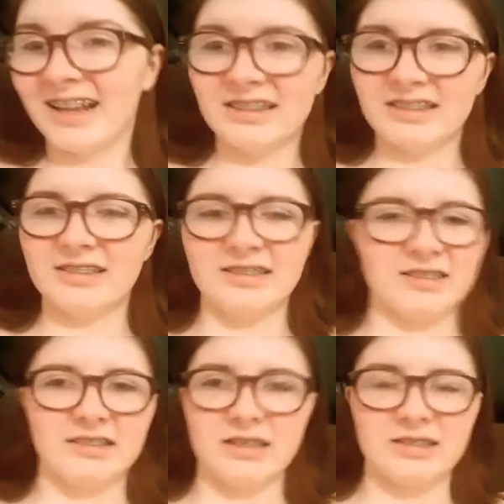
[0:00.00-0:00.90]
it's
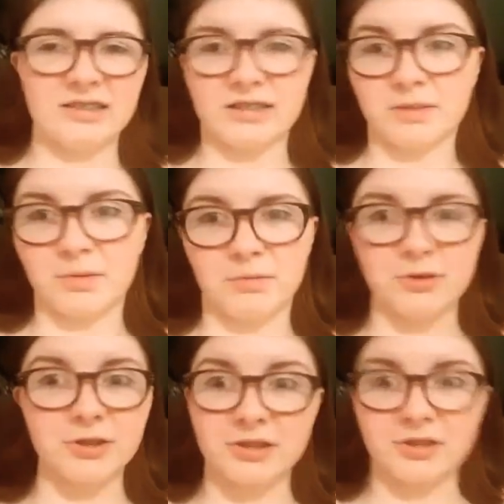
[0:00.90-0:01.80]
because I've been
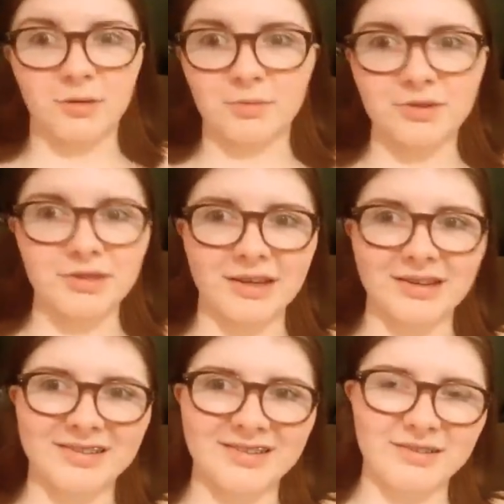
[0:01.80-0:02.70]
watching Star Wars again,
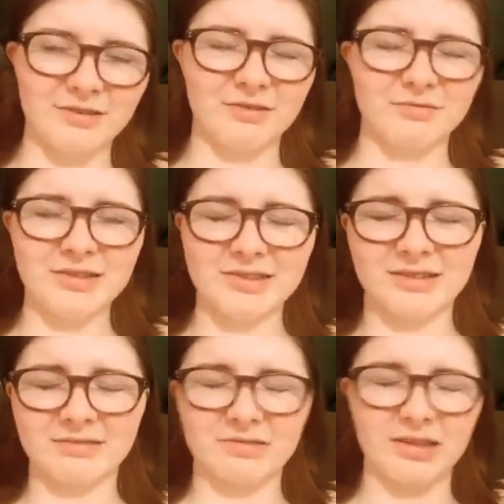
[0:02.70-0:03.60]
or
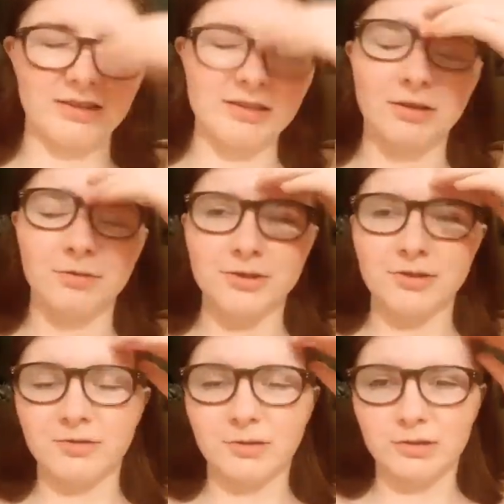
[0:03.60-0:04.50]
Star Wars
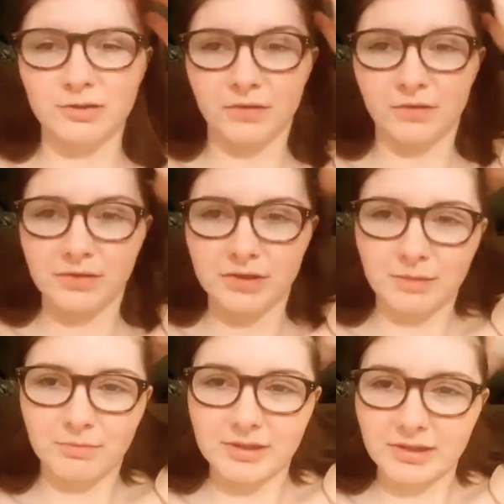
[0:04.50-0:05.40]
for the first time
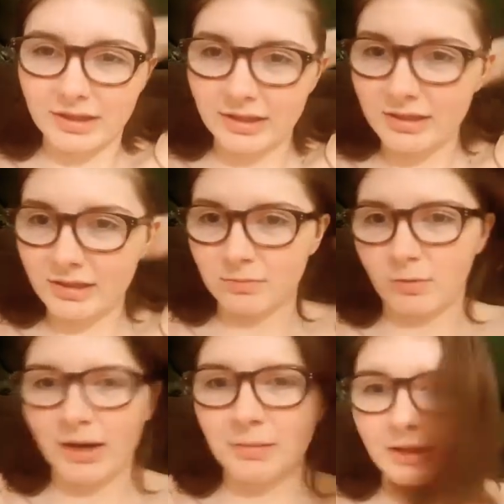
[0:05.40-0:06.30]
recently. This is why
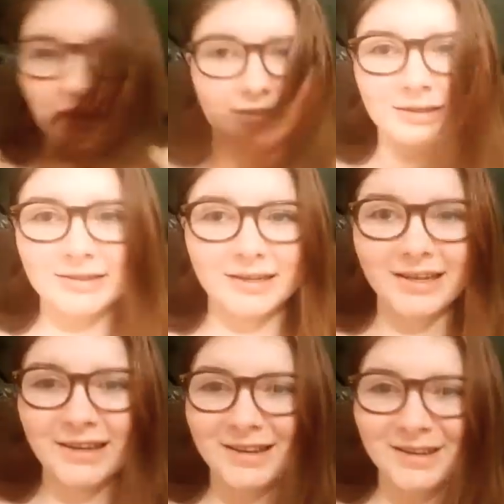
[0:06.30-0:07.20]
am I like this?
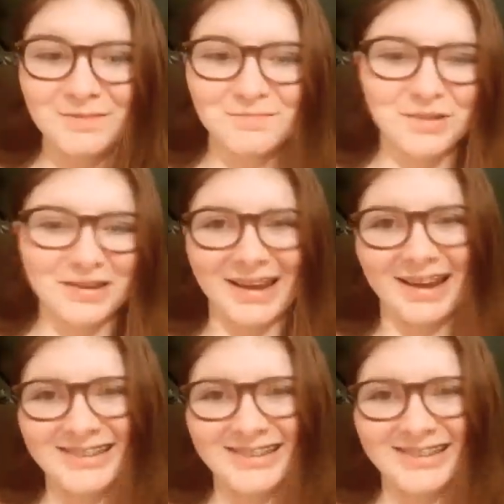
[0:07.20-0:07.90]
But yeah.